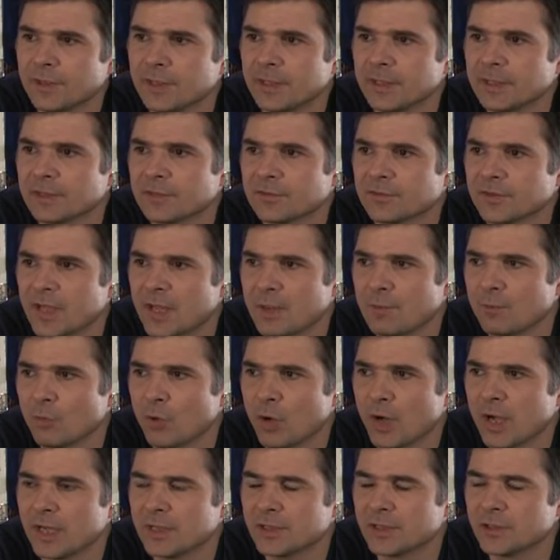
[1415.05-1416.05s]
in the same
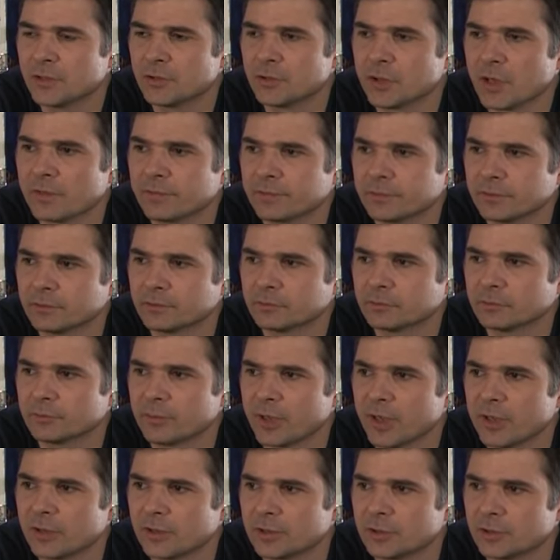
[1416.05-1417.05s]
way as you drive a
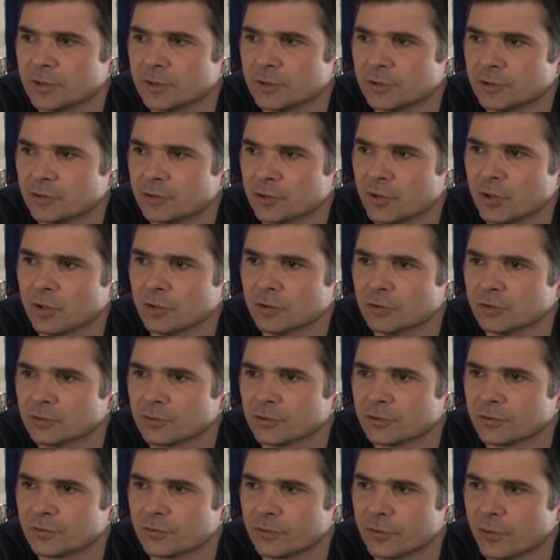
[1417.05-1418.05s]
remote control
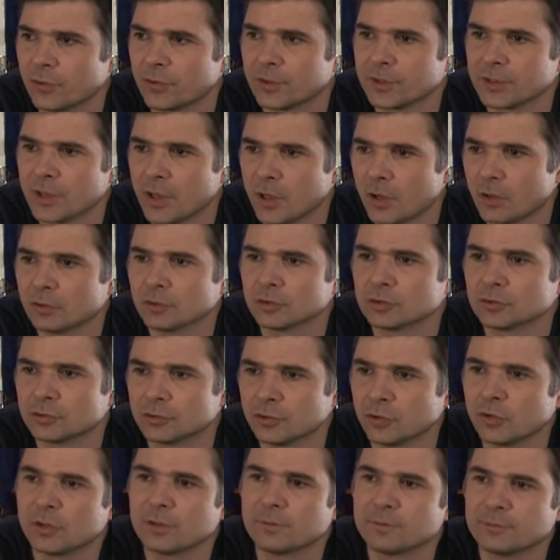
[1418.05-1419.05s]
to a toy car
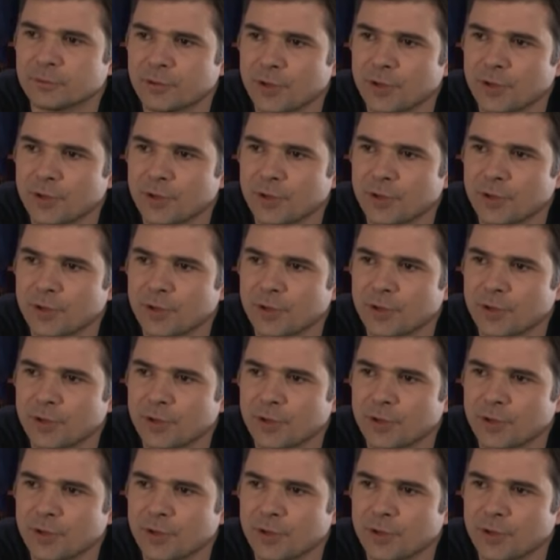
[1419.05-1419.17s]
or